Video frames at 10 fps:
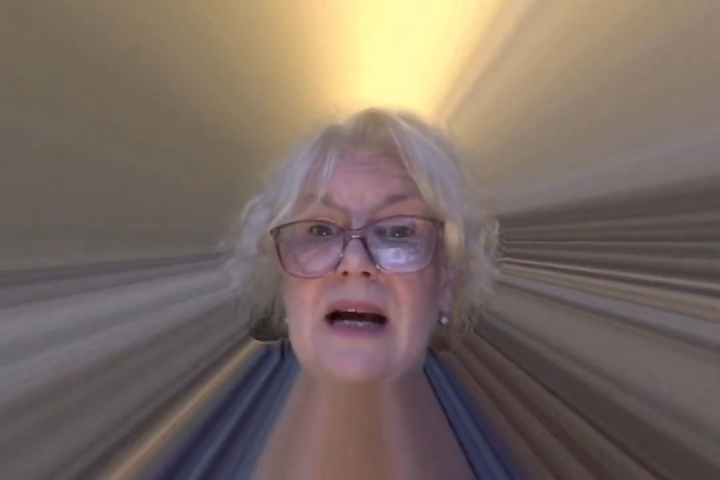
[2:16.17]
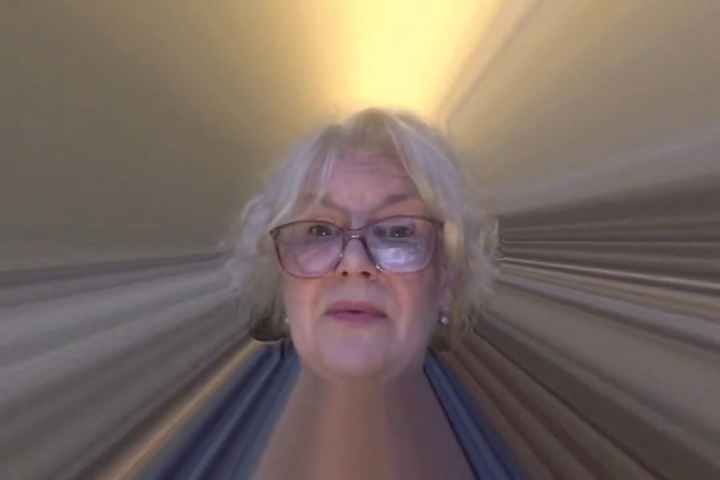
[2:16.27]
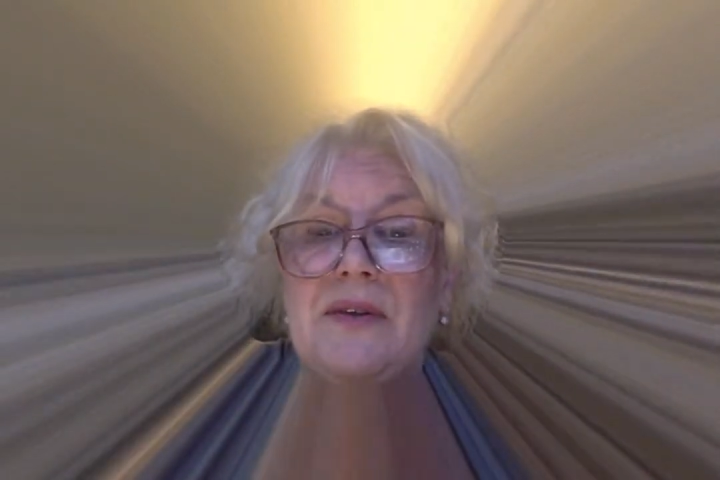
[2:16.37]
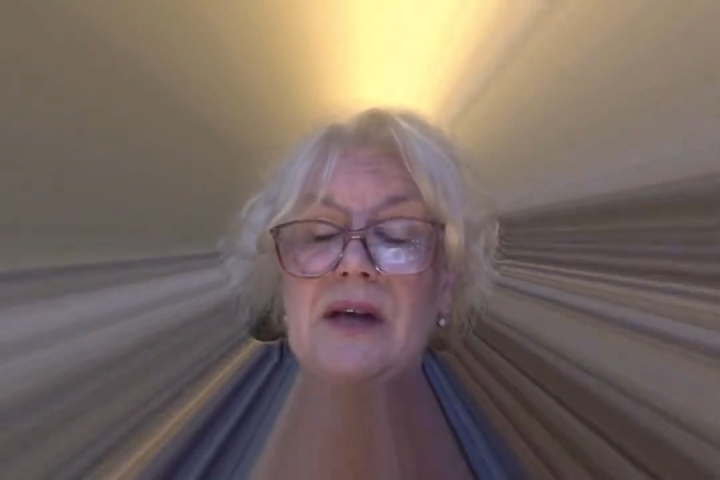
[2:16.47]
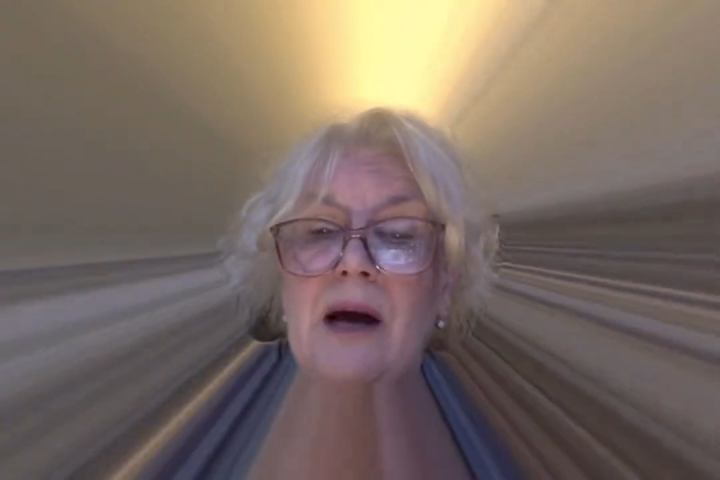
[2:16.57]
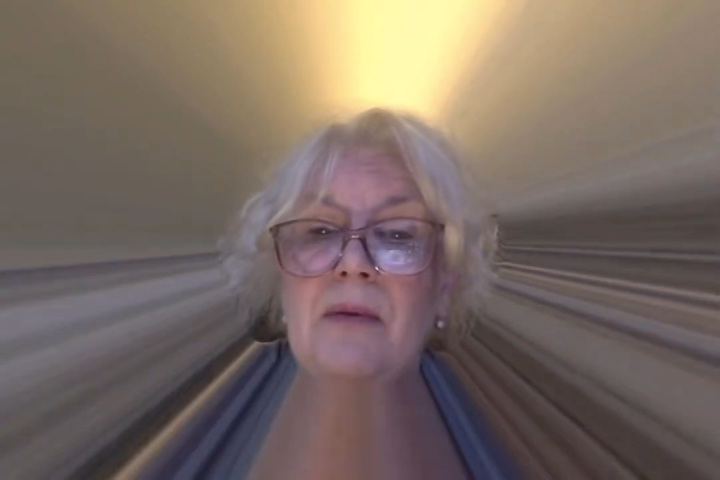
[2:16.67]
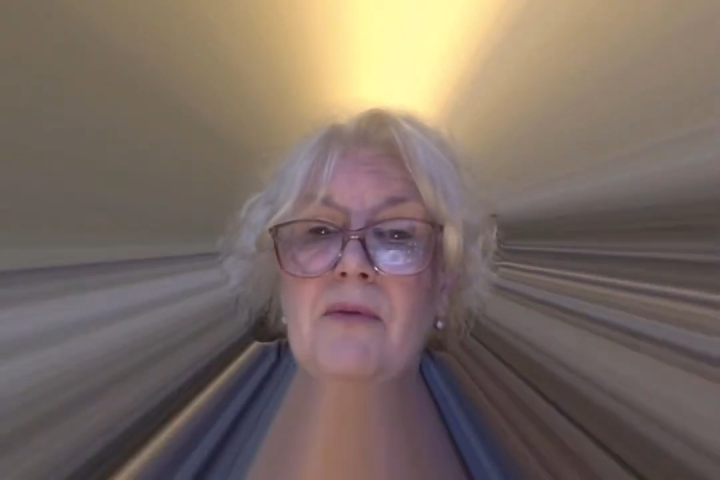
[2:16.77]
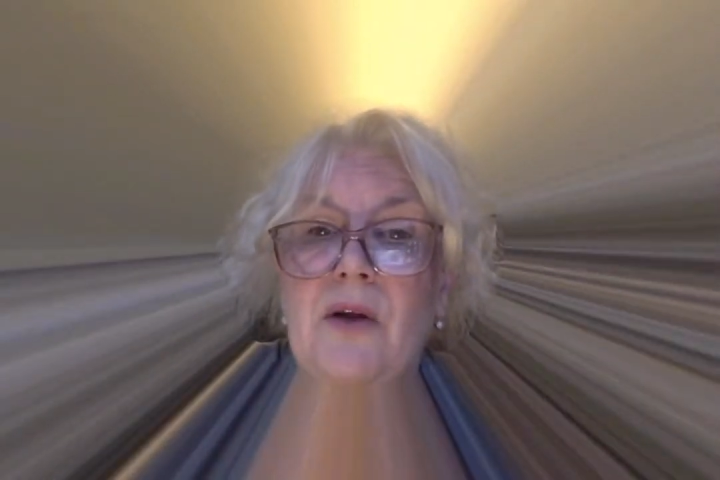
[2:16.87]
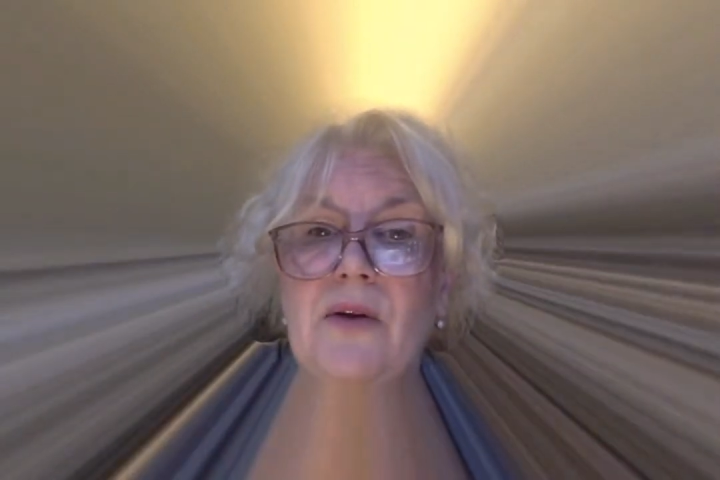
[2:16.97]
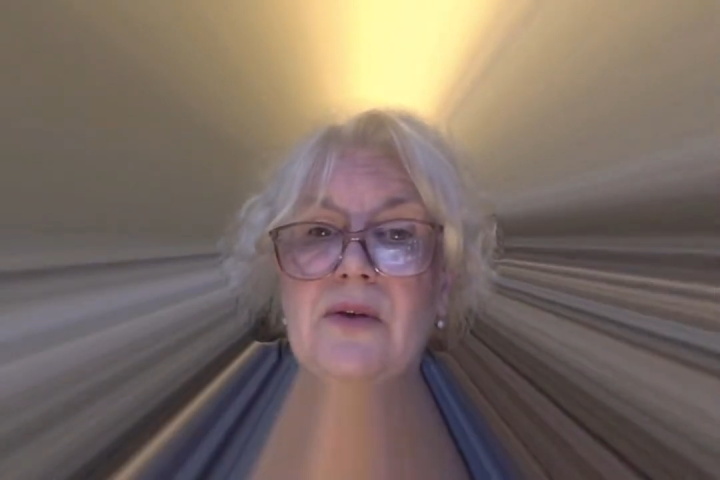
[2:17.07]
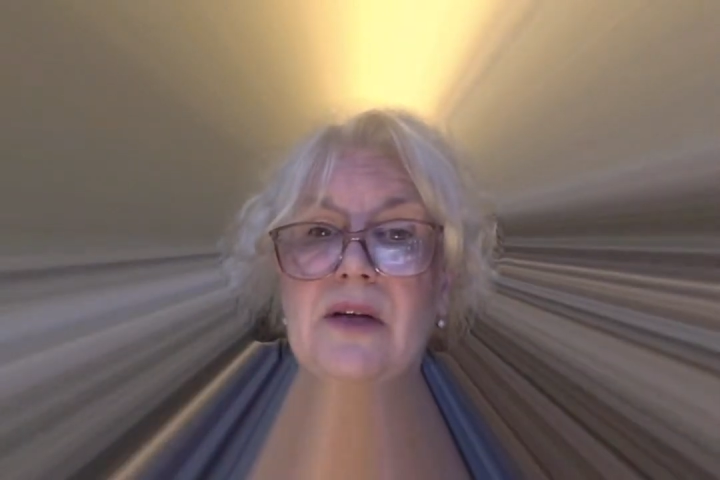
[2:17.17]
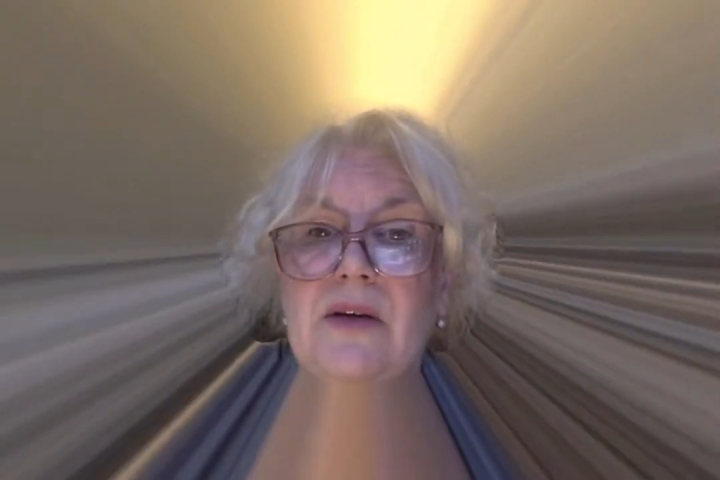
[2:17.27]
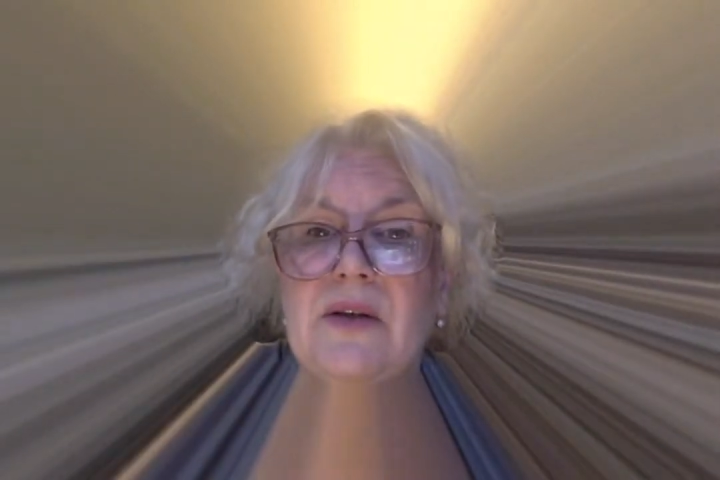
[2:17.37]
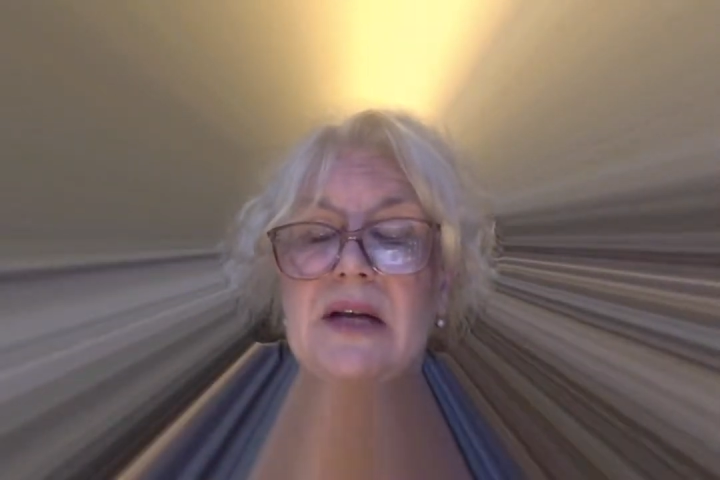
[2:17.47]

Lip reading: at the top of all those hills.